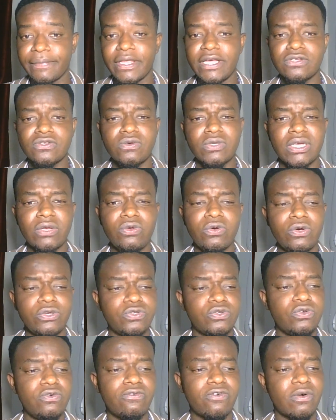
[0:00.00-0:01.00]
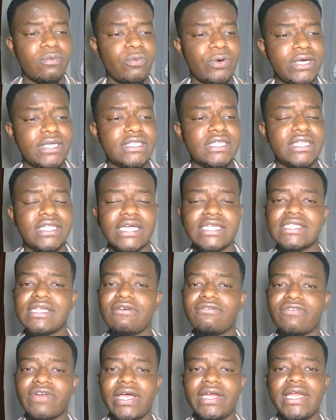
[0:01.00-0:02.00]
So what are you going to do from Wednesday, Thursday, and
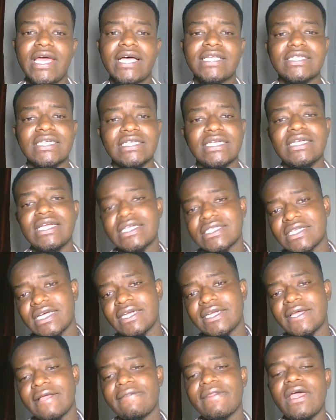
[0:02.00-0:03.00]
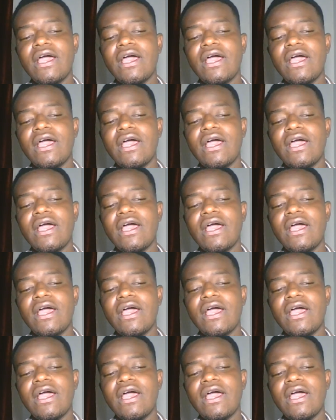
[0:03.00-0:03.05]
Friday, and Saturday and Sunday?